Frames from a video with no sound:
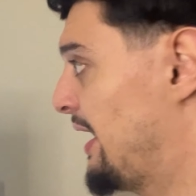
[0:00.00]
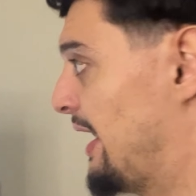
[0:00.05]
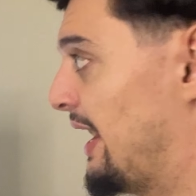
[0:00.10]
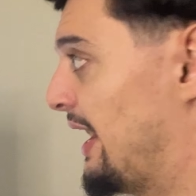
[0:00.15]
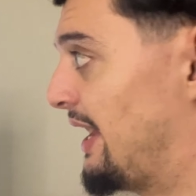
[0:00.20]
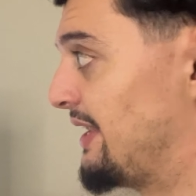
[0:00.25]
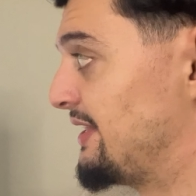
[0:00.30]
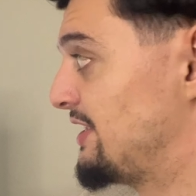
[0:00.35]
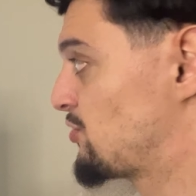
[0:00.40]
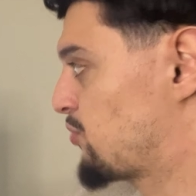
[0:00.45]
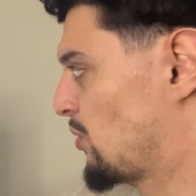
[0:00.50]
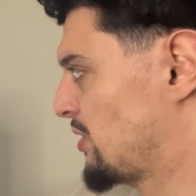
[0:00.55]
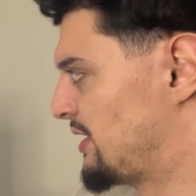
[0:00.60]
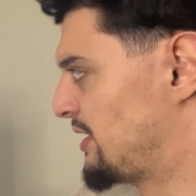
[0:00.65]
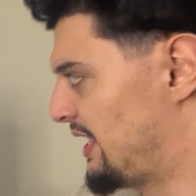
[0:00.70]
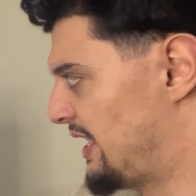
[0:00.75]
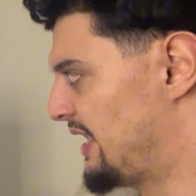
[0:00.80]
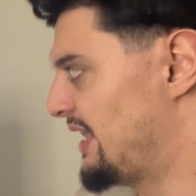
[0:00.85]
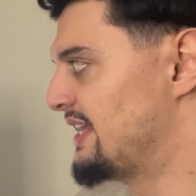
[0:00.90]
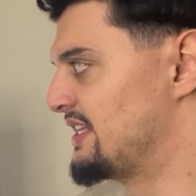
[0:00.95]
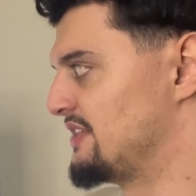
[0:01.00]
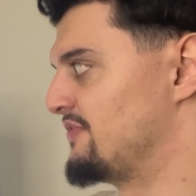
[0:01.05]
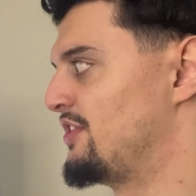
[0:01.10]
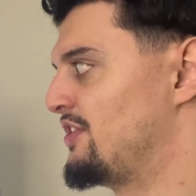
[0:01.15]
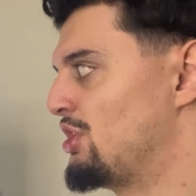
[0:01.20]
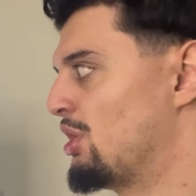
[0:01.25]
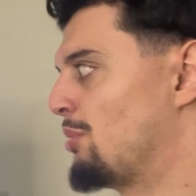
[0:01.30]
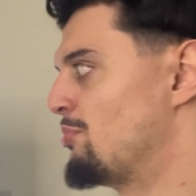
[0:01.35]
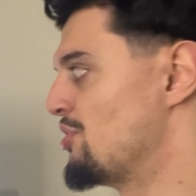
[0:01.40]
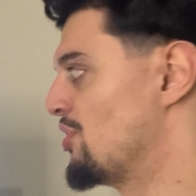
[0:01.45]
And this one here is
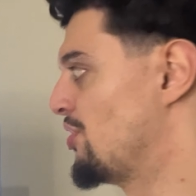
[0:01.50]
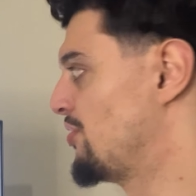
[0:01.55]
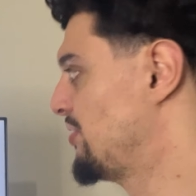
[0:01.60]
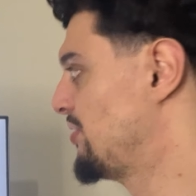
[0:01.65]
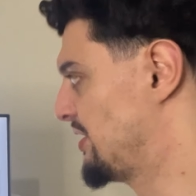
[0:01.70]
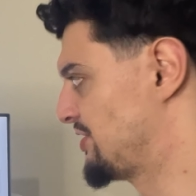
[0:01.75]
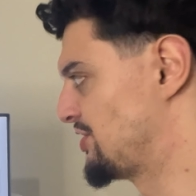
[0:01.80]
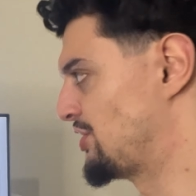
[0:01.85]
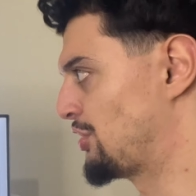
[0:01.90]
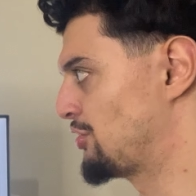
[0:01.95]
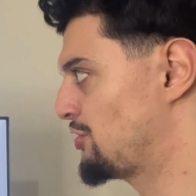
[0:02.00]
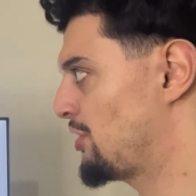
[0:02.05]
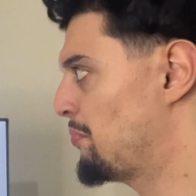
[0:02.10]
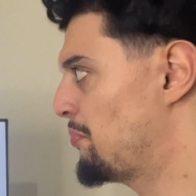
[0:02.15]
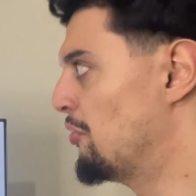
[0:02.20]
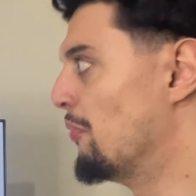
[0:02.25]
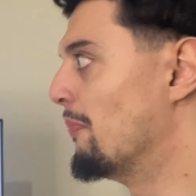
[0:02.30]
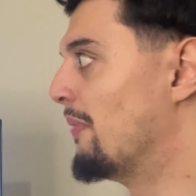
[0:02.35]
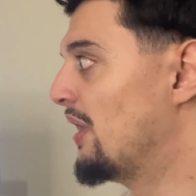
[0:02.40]
VWO as an example.